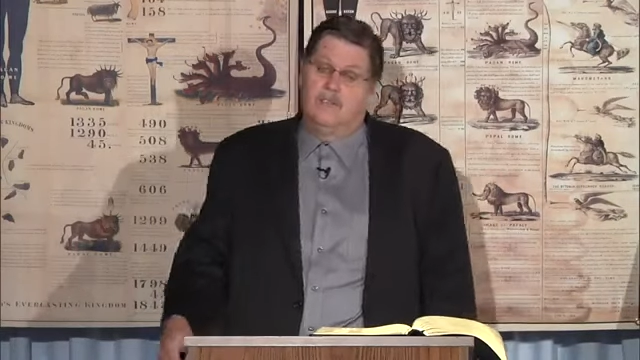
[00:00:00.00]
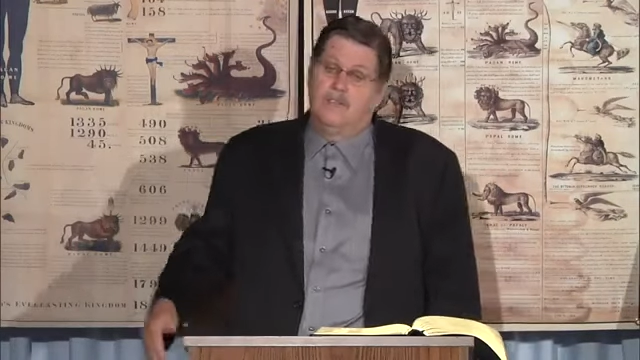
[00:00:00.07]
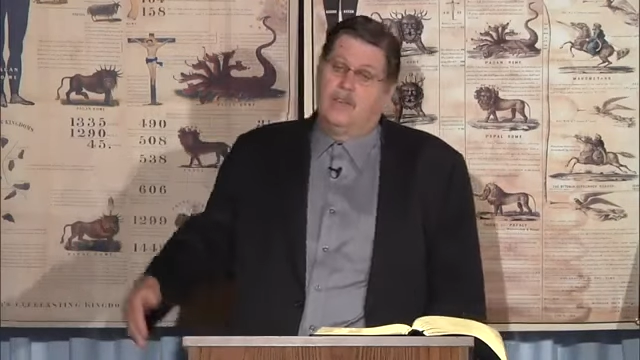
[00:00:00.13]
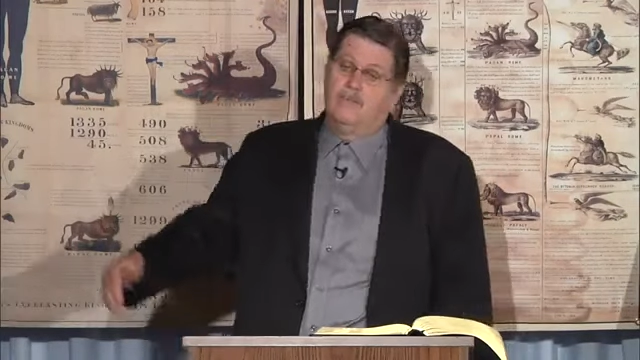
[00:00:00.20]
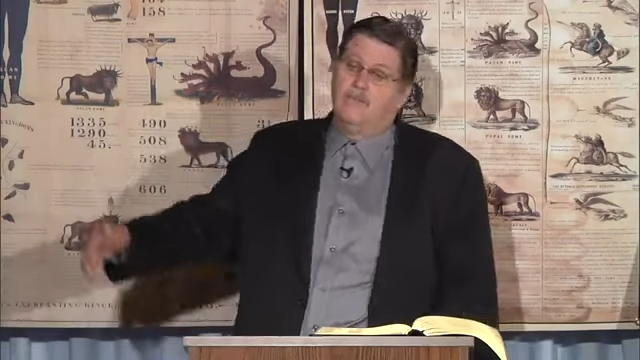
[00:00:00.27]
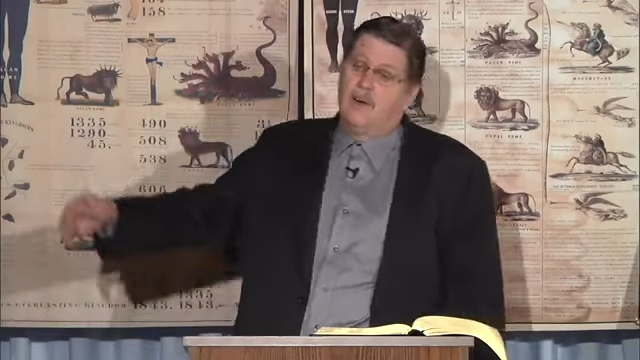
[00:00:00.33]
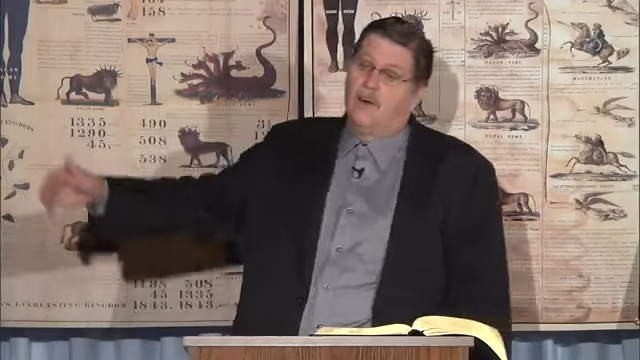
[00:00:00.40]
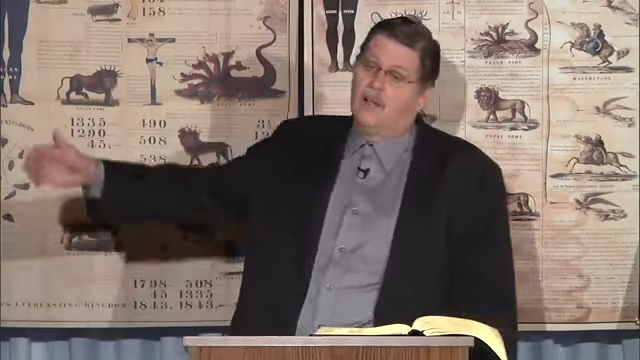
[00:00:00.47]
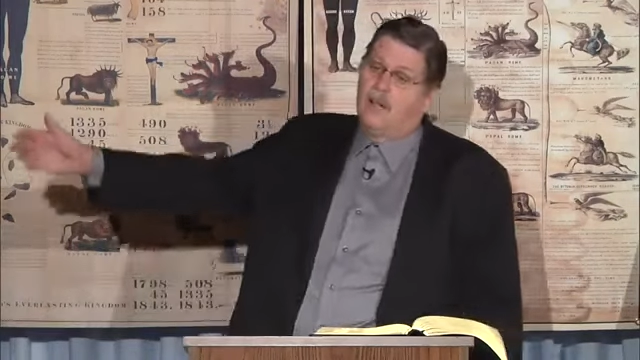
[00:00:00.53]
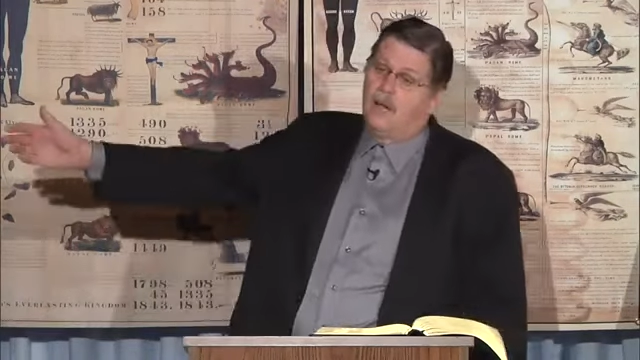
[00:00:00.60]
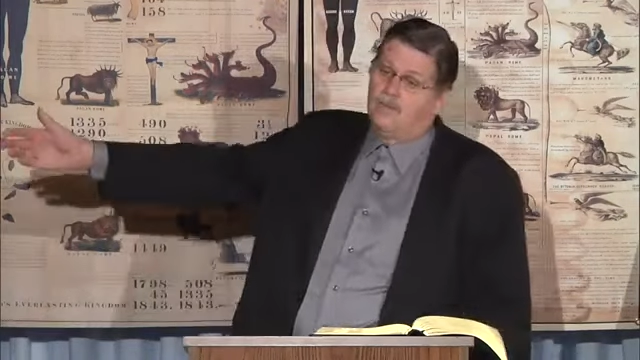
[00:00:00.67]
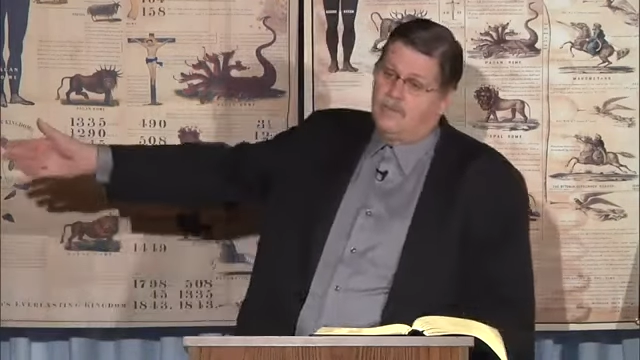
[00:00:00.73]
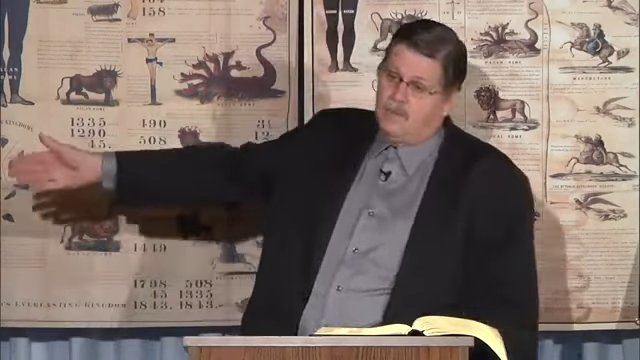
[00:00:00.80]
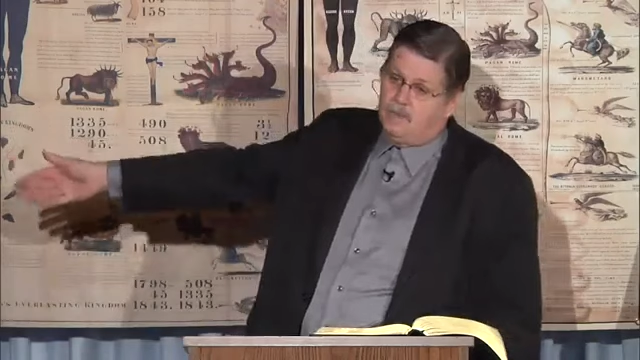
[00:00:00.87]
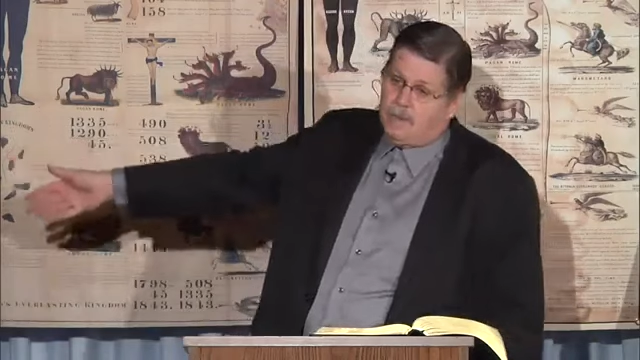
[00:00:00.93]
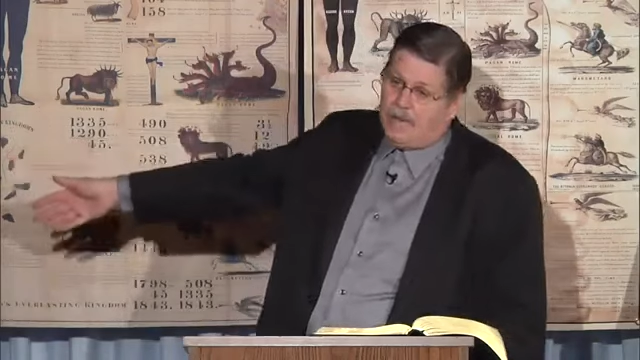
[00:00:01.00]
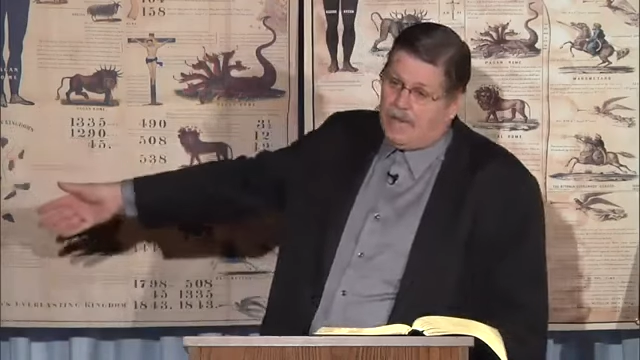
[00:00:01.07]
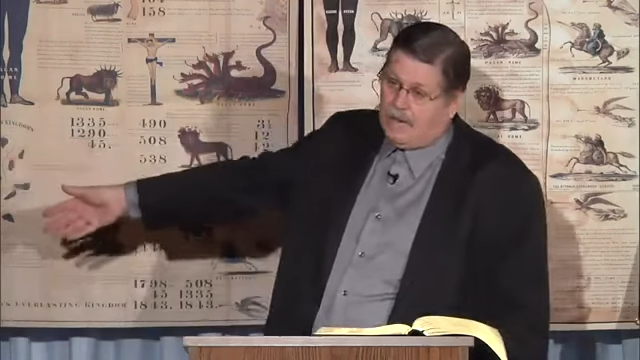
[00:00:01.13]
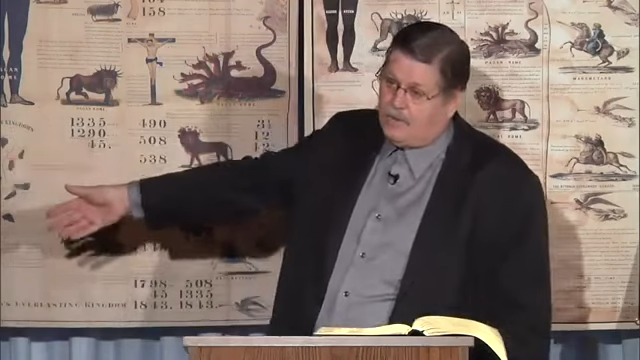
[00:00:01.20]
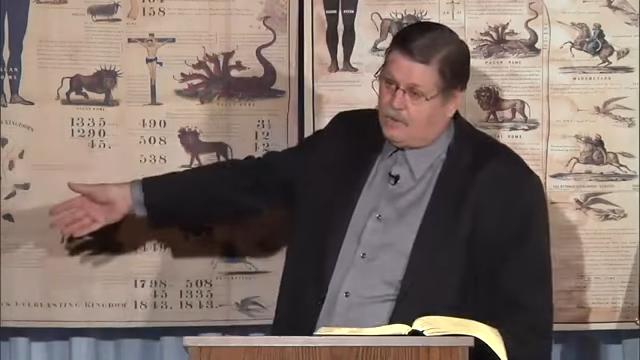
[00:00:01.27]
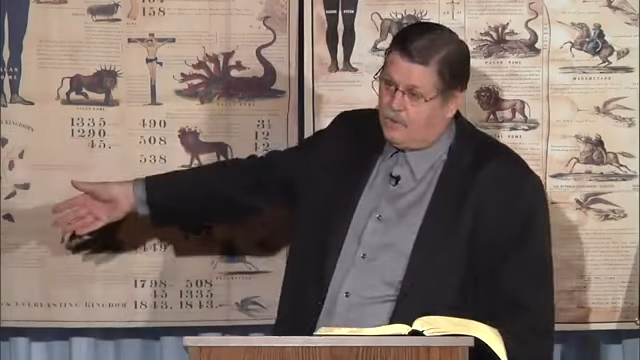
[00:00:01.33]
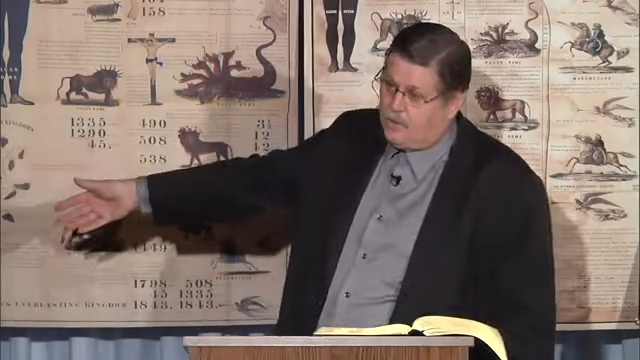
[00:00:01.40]
They fall off the
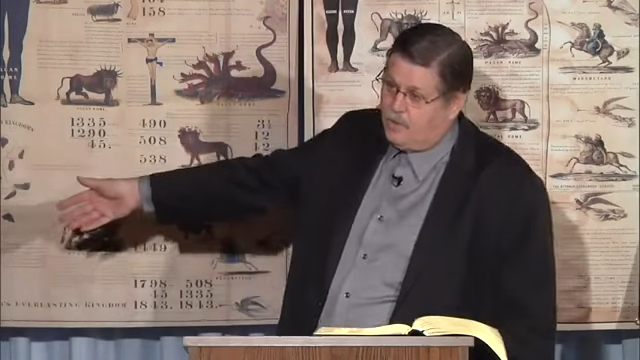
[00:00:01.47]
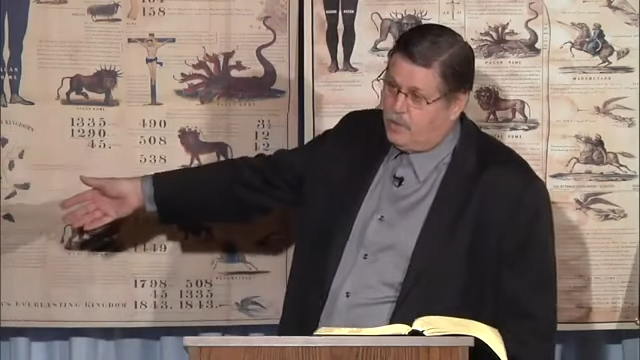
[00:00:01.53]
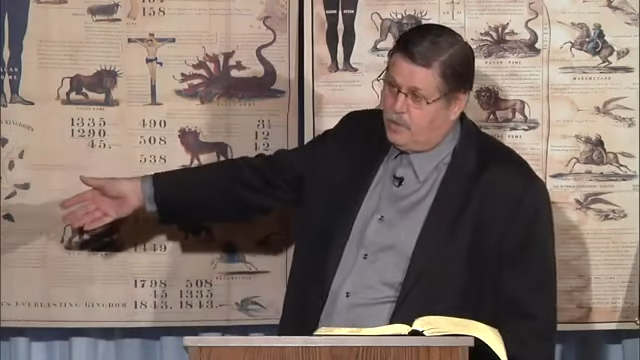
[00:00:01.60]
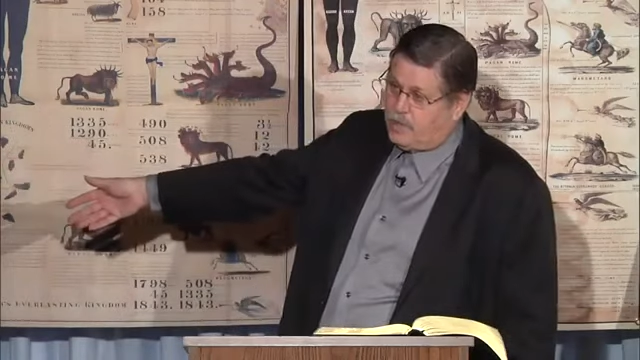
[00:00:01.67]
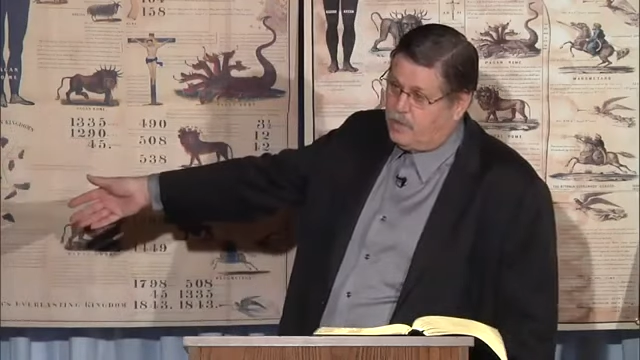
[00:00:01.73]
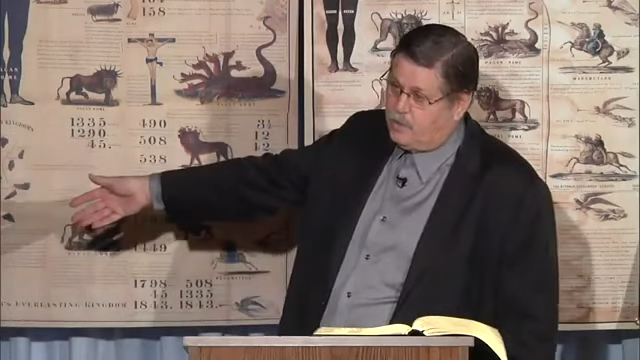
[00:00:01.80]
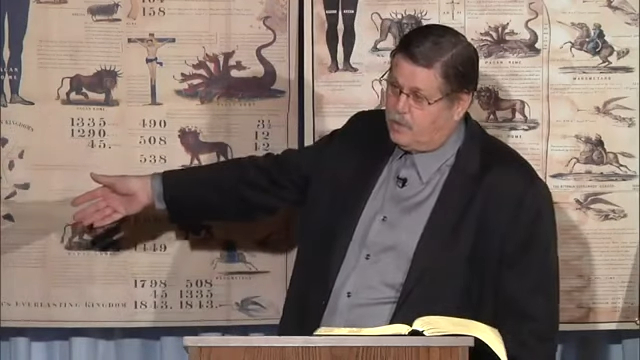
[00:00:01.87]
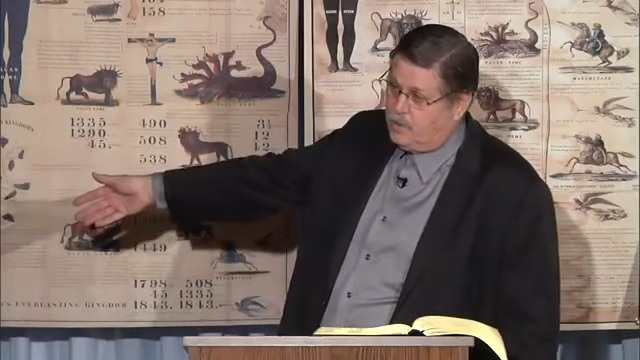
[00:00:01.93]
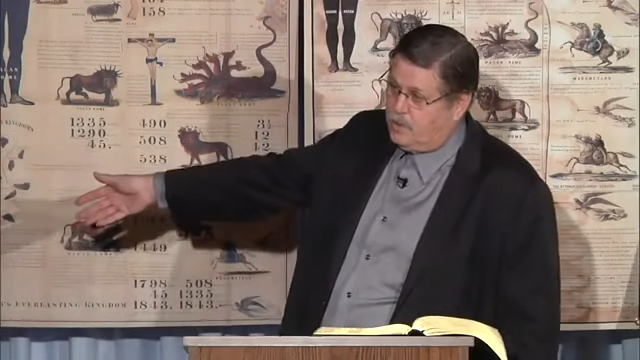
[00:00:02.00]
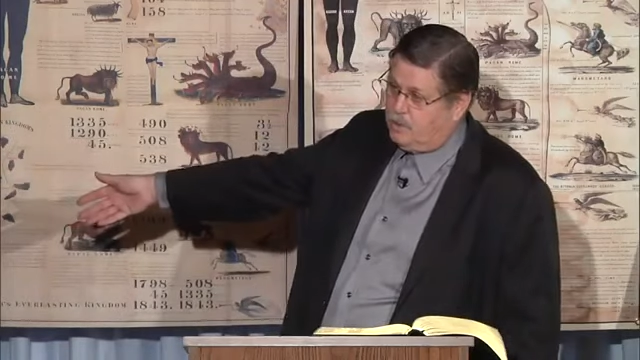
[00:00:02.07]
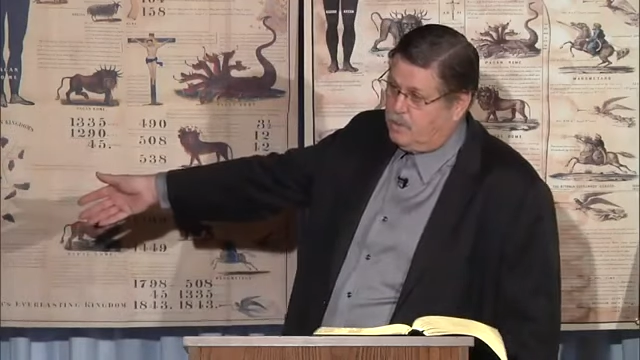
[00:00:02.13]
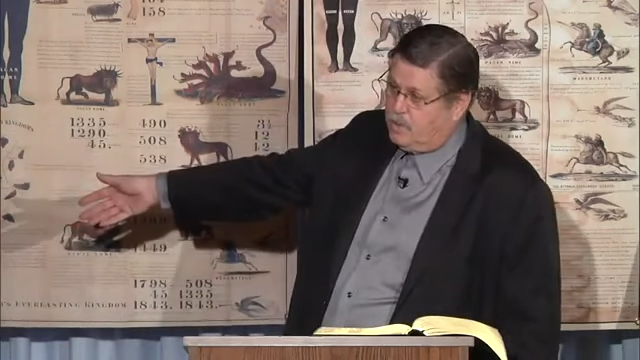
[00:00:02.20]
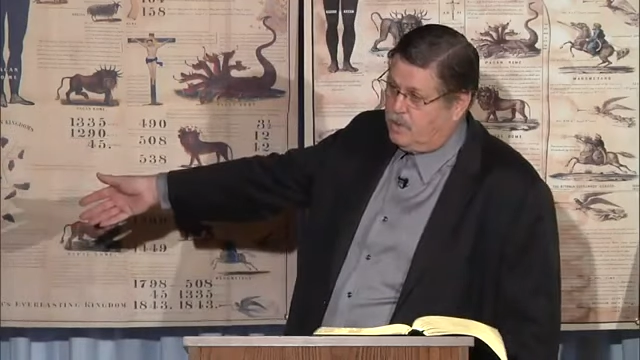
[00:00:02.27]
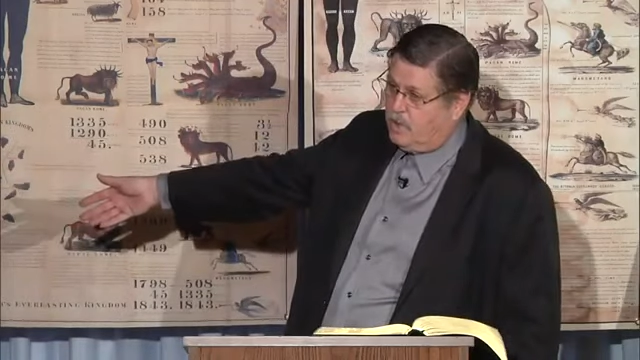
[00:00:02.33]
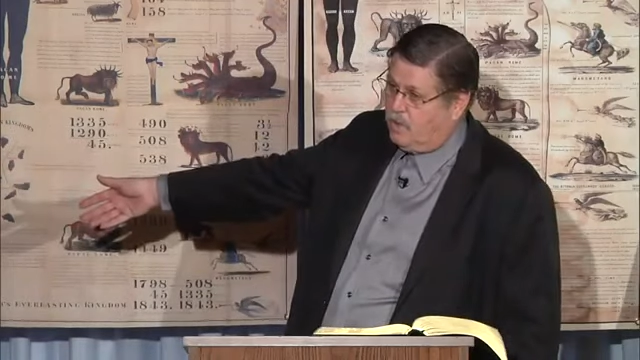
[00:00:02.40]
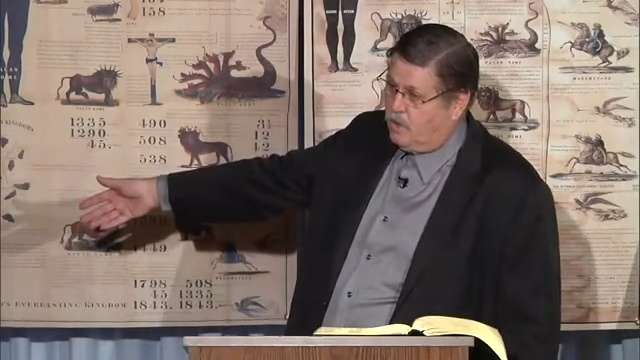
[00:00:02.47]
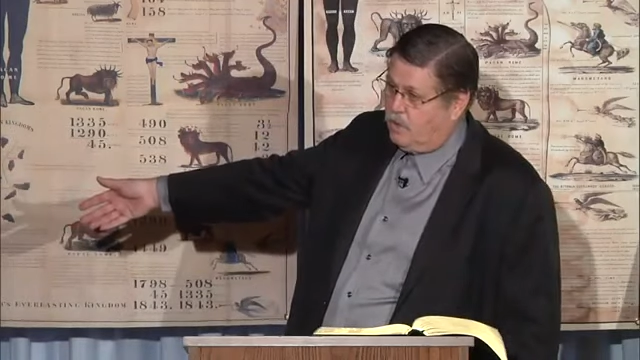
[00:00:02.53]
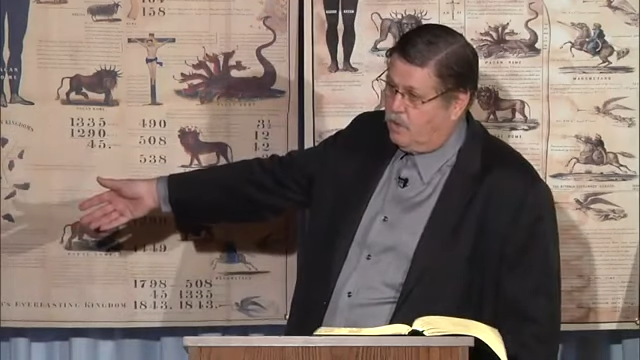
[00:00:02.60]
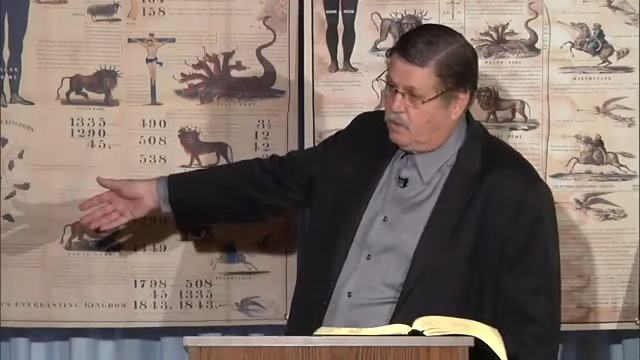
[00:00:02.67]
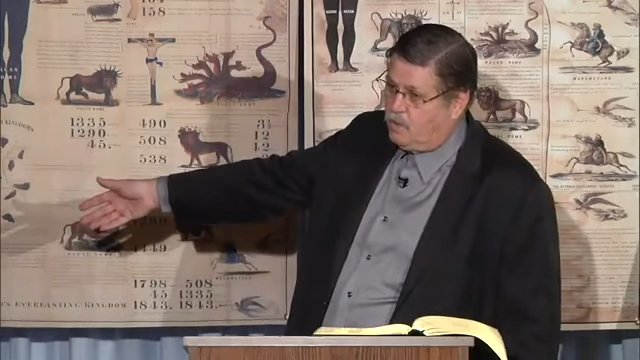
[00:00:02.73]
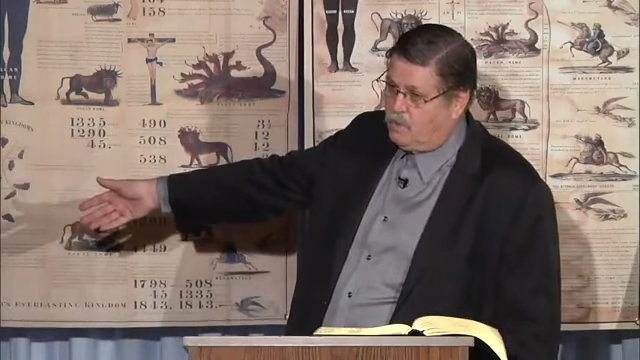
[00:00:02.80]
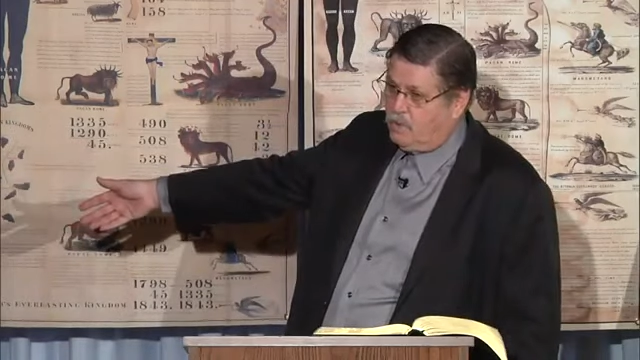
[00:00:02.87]
path to the wicked world
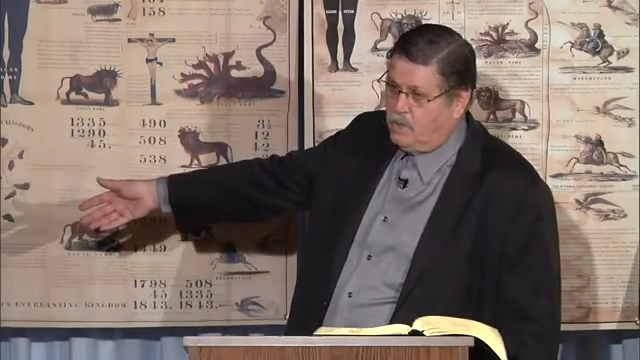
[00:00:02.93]
below.